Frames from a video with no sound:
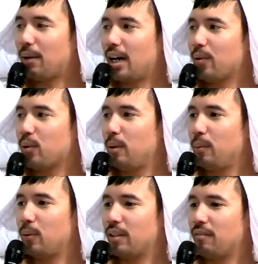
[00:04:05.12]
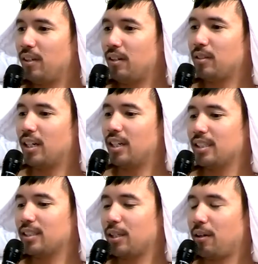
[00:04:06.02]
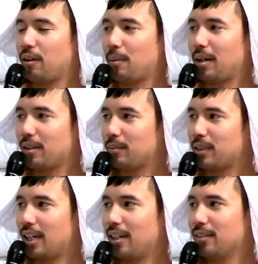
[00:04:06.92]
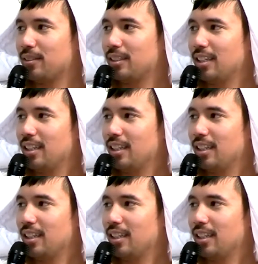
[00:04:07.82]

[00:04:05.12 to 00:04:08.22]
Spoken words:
way other people can feel good and secure about themselves.